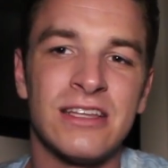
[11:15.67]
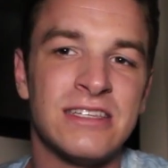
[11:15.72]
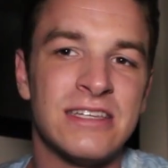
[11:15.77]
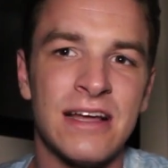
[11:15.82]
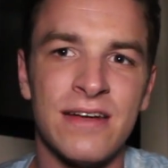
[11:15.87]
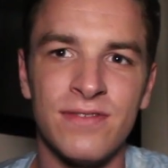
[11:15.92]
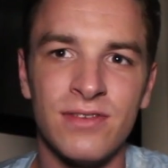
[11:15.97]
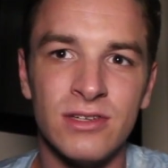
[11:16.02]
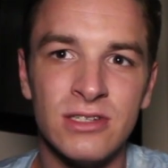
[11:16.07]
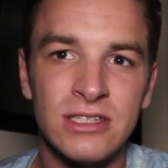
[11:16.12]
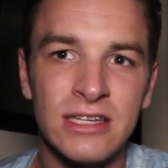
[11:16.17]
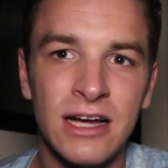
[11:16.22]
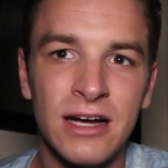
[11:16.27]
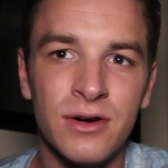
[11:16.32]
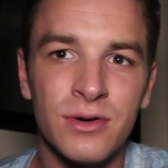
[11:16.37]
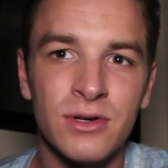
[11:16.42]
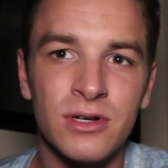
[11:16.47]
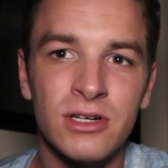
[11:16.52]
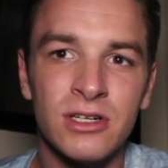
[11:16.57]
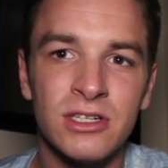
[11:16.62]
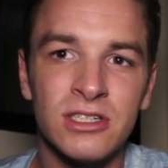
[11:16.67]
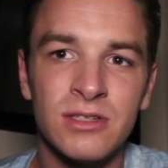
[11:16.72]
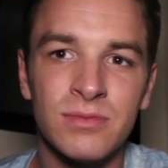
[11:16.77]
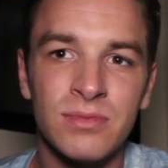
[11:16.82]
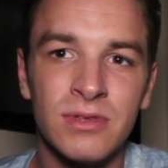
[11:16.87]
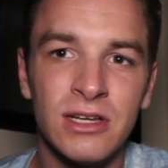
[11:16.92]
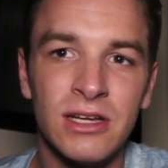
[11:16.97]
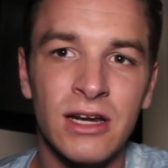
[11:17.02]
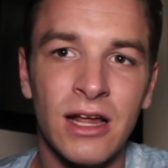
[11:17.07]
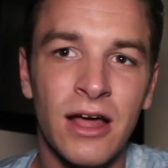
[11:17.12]
devil's hour or
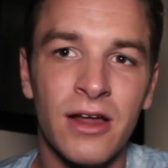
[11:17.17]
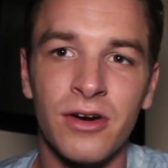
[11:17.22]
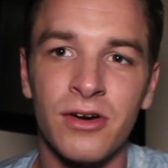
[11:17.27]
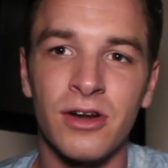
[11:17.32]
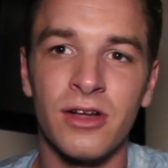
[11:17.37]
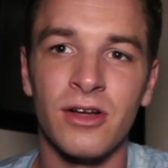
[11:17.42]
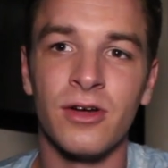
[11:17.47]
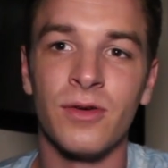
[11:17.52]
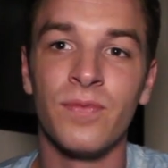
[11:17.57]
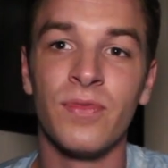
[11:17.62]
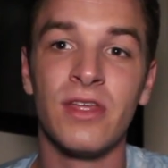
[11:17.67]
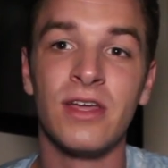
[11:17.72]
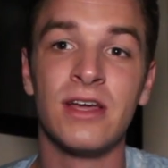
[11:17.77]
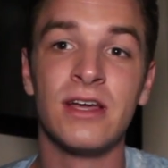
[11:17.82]
something, I don't know.